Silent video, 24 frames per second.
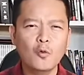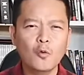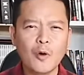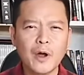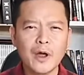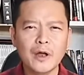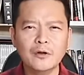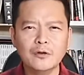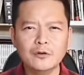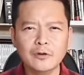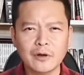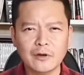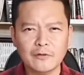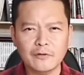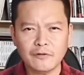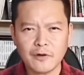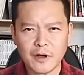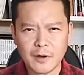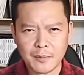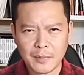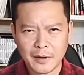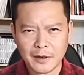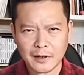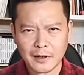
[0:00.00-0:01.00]
Where do I
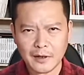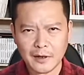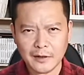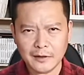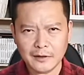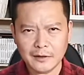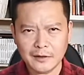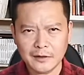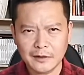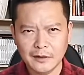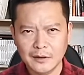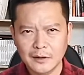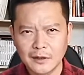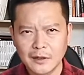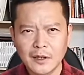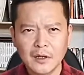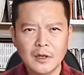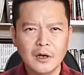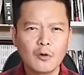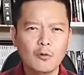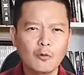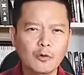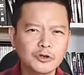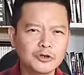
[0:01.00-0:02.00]
find my client?
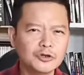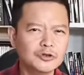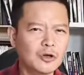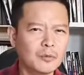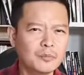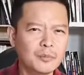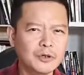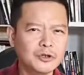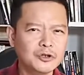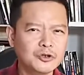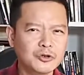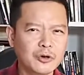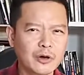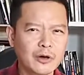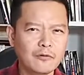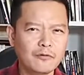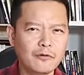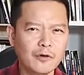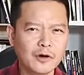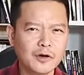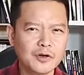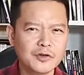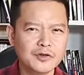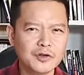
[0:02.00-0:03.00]
Which topic should I
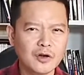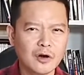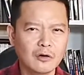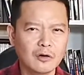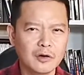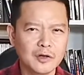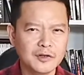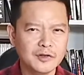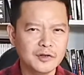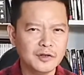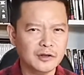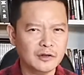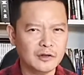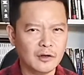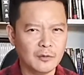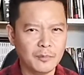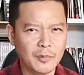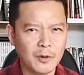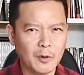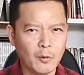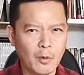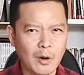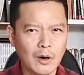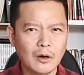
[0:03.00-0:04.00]
focus on? Is it
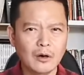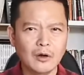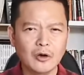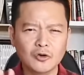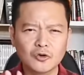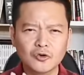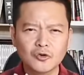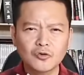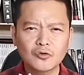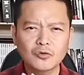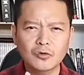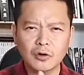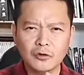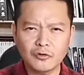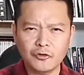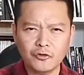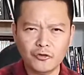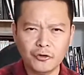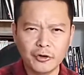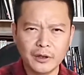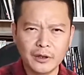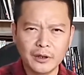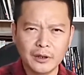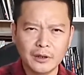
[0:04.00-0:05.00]
topic one or two or
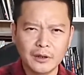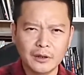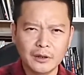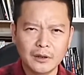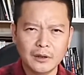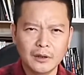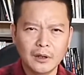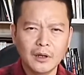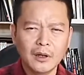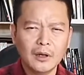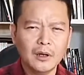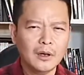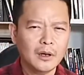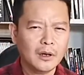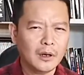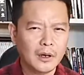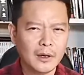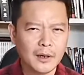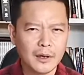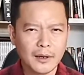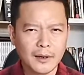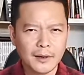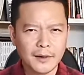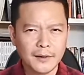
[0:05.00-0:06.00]
three?
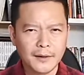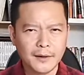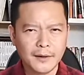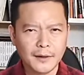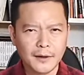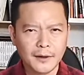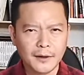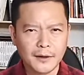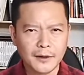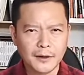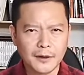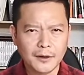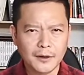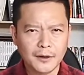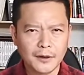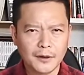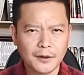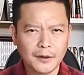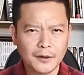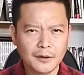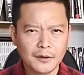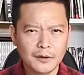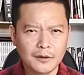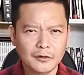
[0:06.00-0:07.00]
And
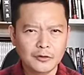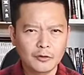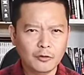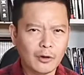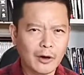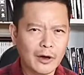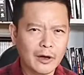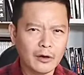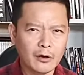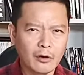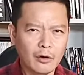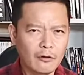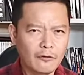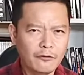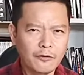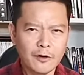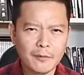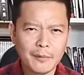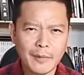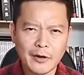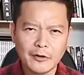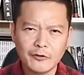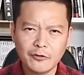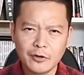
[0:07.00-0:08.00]
do I
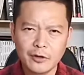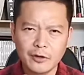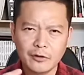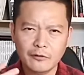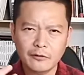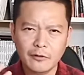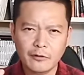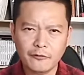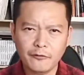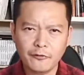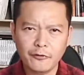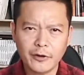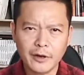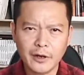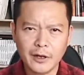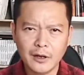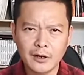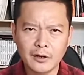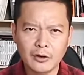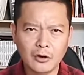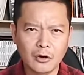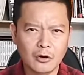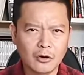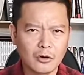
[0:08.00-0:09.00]
offer my training for
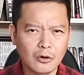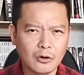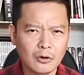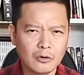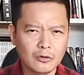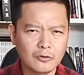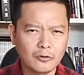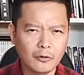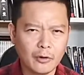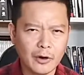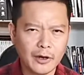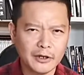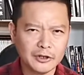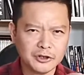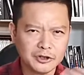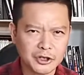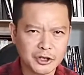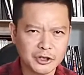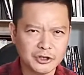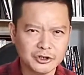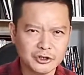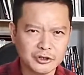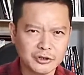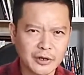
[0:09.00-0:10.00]
free or do I
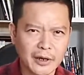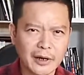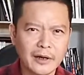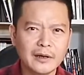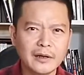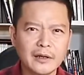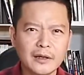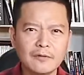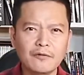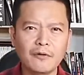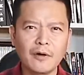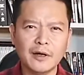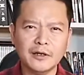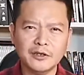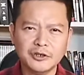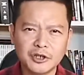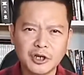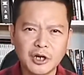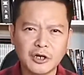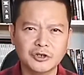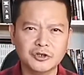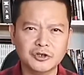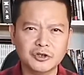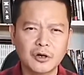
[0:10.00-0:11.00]
charge? And if I
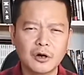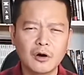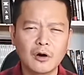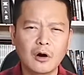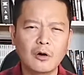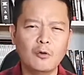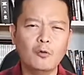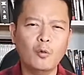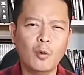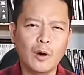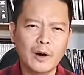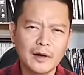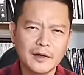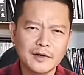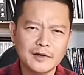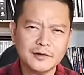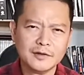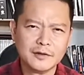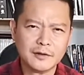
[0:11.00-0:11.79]
charge, what